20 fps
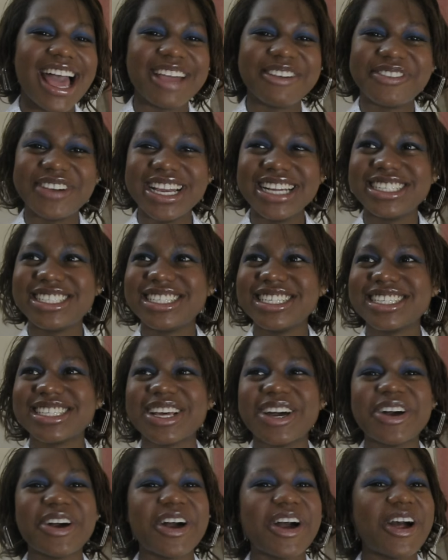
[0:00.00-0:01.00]
find she's
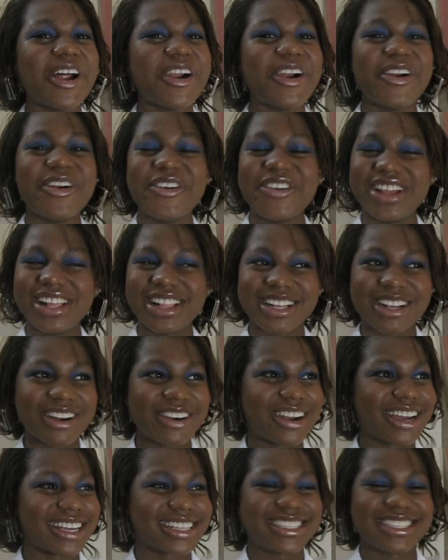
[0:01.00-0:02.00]
a real
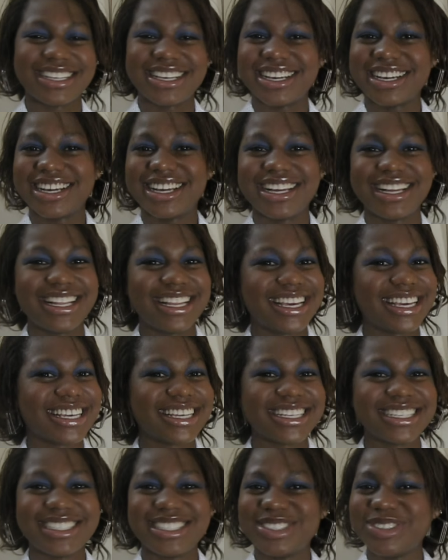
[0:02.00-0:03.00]
character. Like,
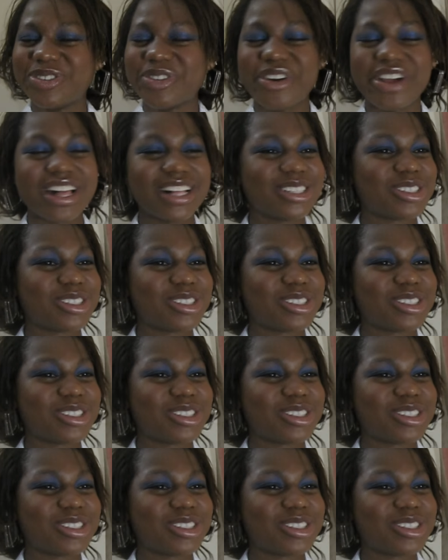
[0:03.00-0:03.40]
she's real